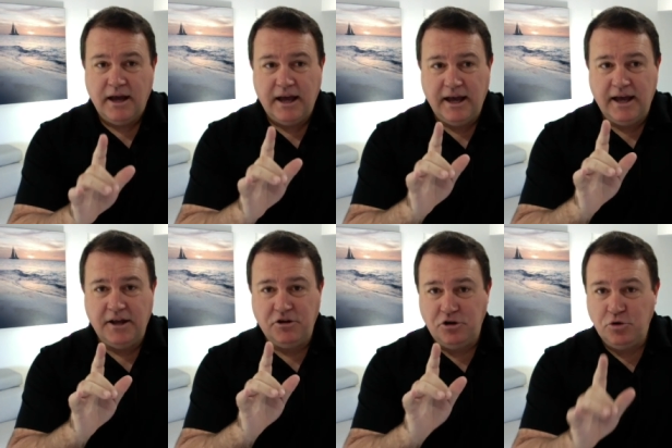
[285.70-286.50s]

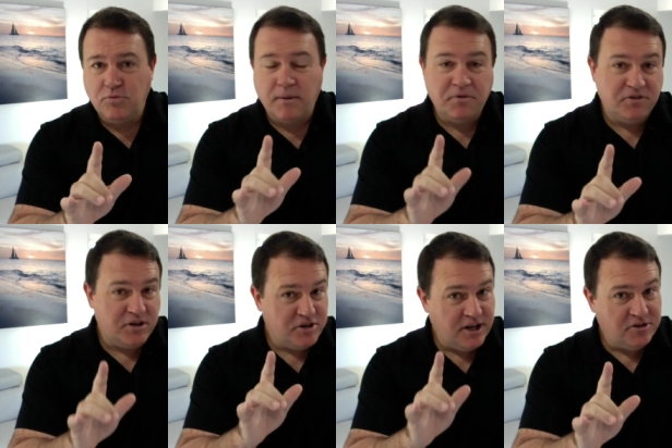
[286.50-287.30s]
And you
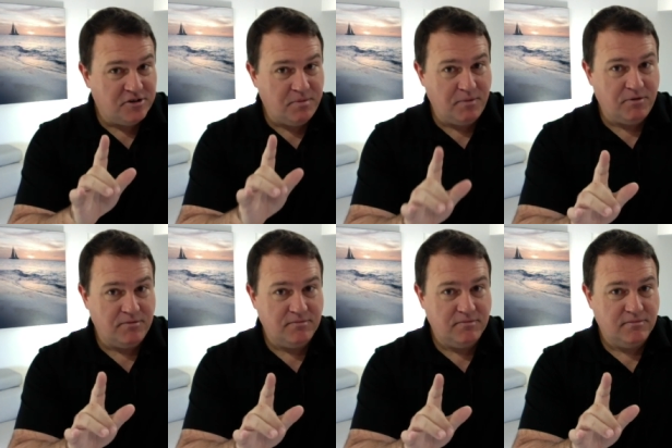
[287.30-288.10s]
represent change to people,
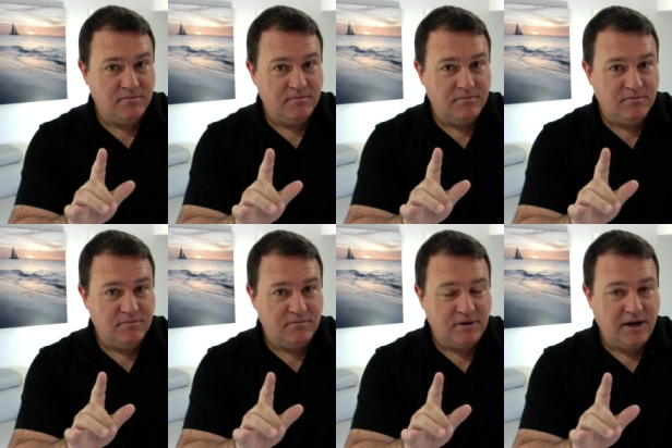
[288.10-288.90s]

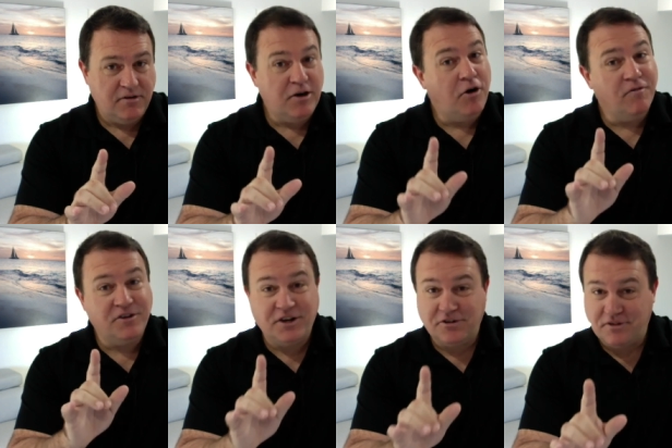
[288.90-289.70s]
right? Now, hopefully
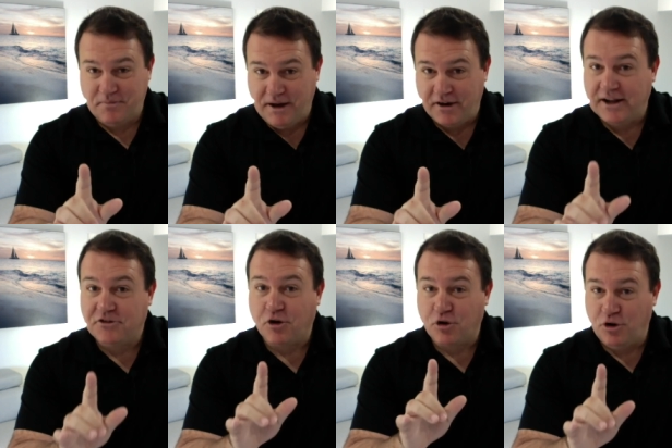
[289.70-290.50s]
change for the better. That's
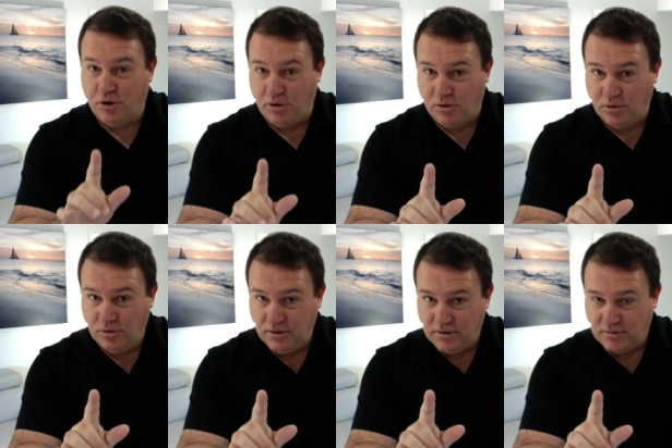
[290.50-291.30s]
our
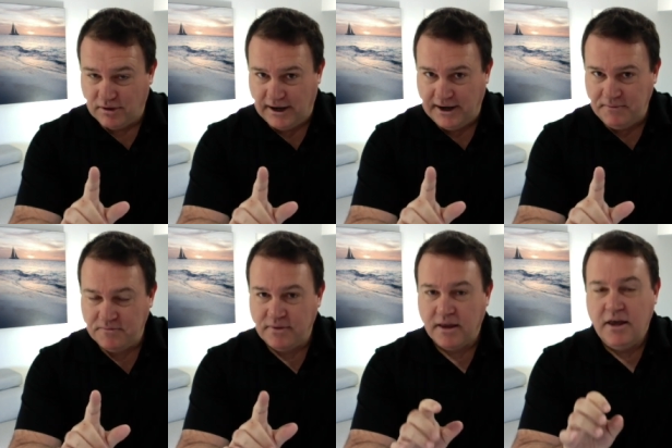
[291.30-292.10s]
goal, right?
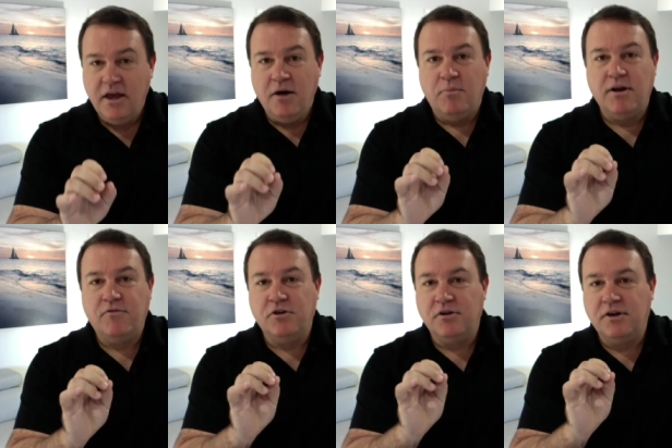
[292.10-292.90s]
But if
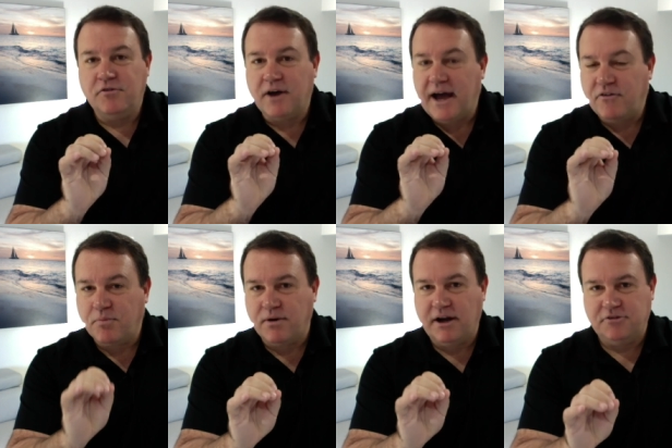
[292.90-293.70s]
you're if you have a
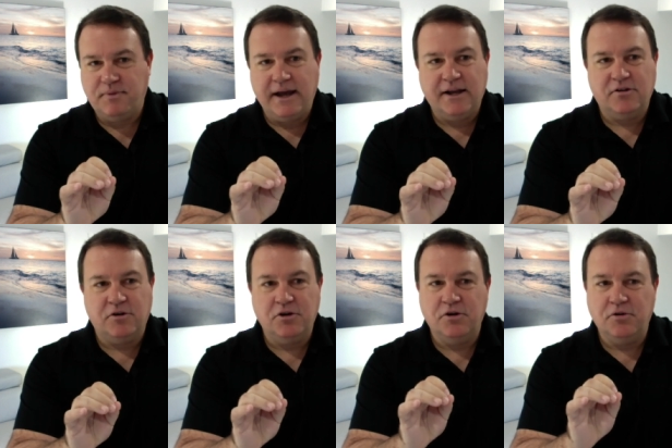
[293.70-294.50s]
prospect
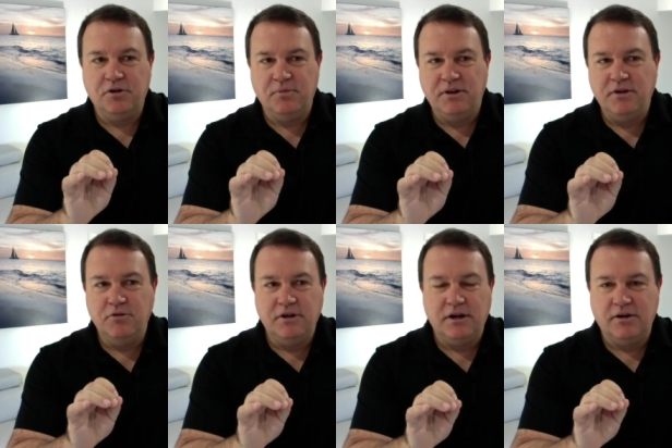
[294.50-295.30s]
or you're you've been
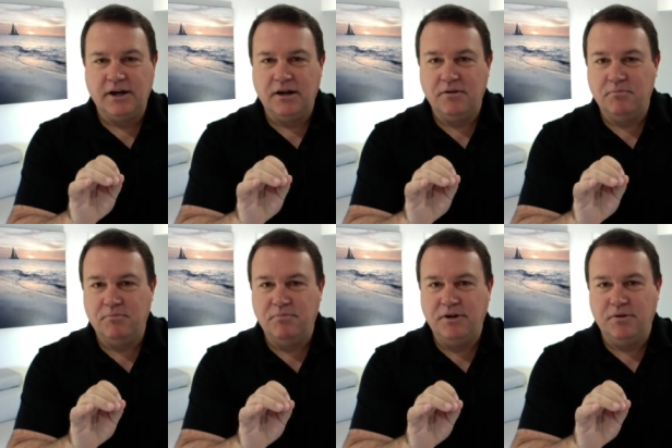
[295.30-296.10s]
you know kind of
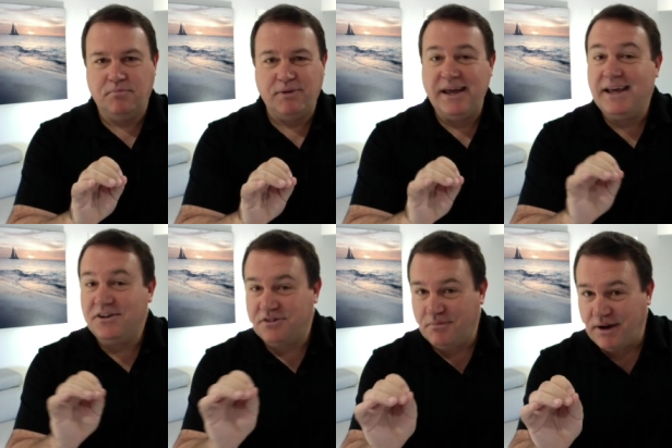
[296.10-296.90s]
you know pinging
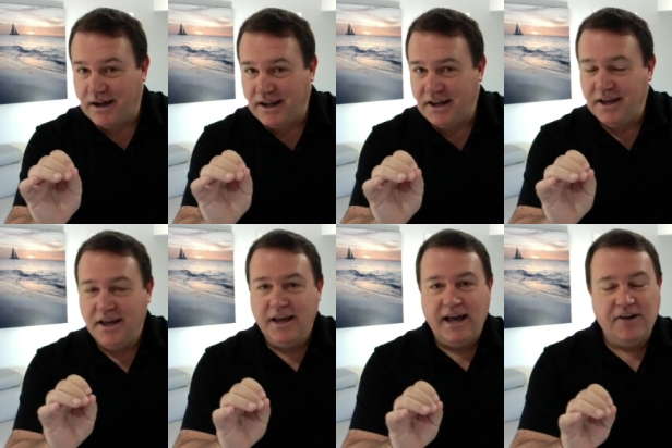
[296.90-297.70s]
somebody,
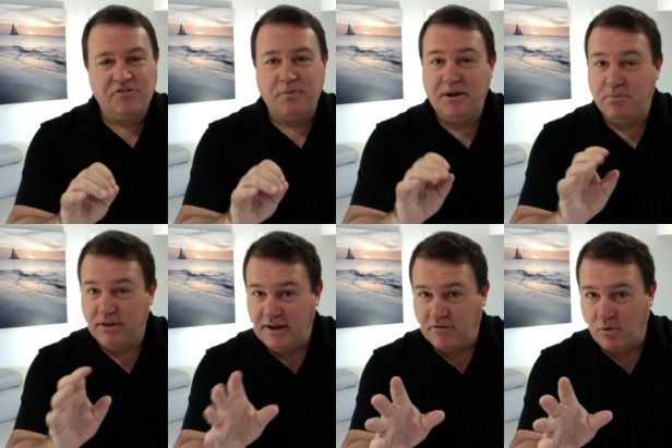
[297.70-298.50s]
have somebody
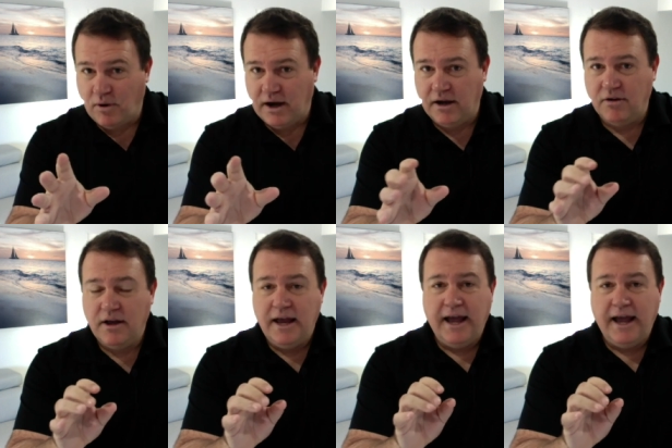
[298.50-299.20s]
play for a while,